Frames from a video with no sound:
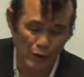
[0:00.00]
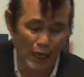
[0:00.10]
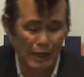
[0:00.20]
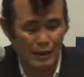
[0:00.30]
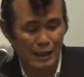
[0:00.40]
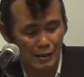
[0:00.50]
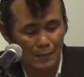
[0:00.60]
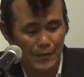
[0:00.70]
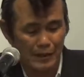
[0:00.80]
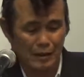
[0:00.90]
Hallelujah.
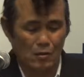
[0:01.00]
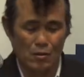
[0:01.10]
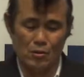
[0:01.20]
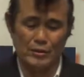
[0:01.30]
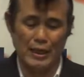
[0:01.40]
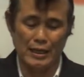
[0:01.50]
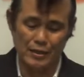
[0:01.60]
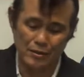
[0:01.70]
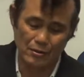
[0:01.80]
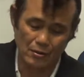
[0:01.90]
But, oh,
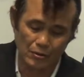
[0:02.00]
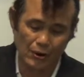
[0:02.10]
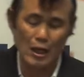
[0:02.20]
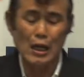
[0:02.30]
thank you, Lord.